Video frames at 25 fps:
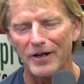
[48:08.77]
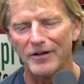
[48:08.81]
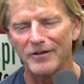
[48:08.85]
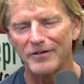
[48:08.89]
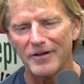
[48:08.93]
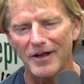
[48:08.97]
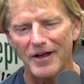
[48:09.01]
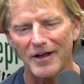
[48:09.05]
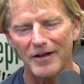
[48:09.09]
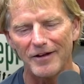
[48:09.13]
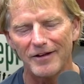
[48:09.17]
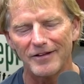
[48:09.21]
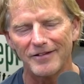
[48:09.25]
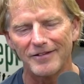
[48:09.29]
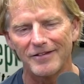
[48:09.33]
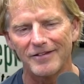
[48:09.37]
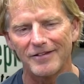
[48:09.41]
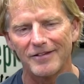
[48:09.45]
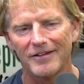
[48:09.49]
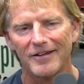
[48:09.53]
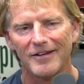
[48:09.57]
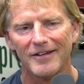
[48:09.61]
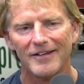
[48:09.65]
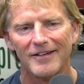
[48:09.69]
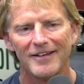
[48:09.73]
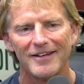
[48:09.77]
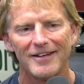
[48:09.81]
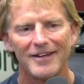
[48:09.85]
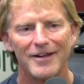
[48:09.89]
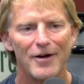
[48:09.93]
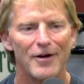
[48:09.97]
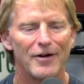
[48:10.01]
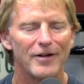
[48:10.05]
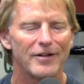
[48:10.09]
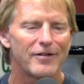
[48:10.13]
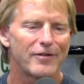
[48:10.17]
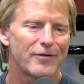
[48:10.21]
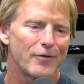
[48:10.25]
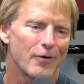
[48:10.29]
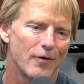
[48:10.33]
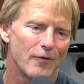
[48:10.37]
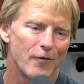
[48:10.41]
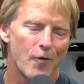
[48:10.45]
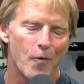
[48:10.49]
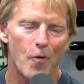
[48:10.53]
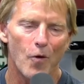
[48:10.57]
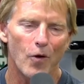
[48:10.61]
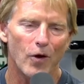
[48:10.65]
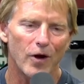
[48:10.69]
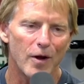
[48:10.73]
And, and it's, you know, it's sort of
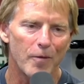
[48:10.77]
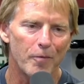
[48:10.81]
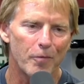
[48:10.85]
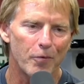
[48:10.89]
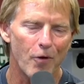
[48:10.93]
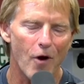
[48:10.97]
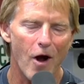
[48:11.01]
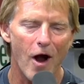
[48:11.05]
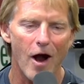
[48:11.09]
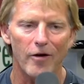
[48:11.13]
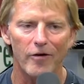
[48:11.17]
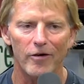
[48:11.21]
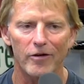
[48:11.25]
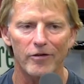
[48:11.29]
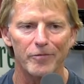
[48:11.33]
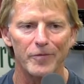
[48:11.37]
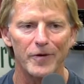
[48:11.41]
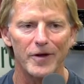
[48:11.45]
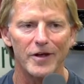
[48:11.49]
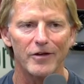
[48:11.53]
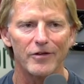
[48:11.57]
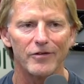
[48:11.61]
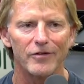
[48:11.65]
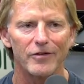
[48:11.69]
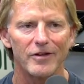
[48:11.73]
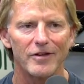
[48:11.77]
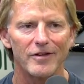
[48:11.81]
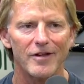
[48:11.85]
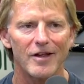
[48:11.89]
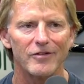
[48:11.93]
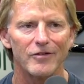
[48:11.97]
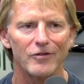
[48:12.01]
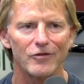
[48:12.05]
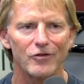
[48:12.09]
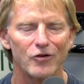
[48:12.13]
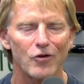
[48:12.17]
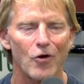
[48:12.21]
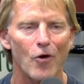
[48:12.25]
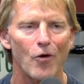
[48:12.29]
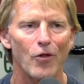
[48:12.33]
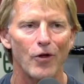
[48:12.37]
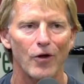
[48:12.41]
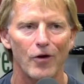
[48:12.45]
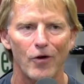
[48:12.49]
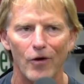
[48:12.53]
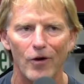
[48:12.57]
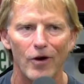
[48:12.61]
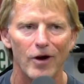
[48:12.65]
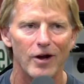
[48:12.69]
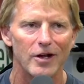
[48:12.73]
a work in progress because it doesn't show the
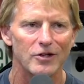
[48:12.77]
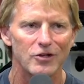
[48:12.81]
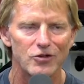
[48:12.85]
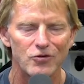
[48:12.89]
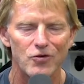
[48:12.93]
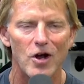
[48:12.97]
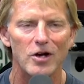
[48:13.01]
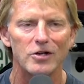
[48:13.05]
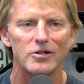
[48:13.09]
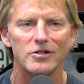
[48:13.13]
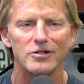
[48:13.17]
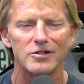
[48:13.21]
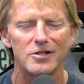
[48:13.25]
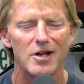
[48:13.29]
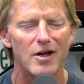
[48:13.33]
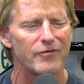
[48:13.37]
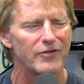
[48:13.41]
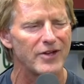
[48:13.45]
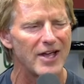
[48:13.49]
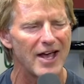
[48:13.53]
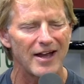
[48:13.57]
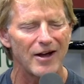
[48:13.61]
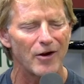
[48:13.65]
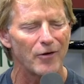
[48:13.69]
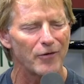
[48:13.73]
current construction stuff yet.